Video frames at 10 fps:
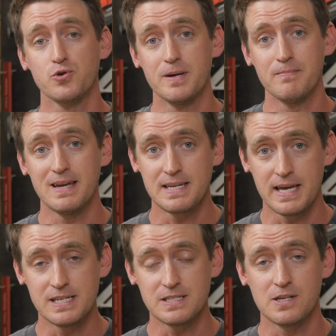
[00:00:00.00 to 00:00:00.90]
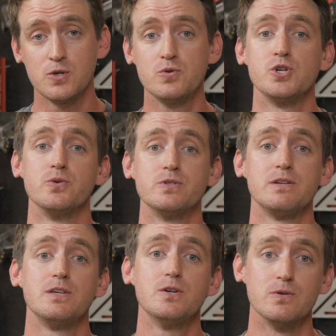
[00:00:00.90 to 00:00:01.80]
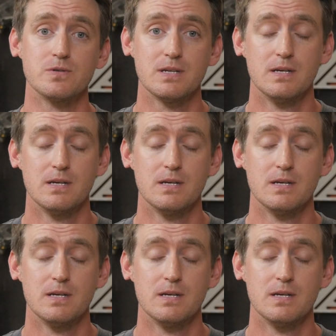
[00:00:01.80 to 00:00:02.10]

trim and casing you choose to use.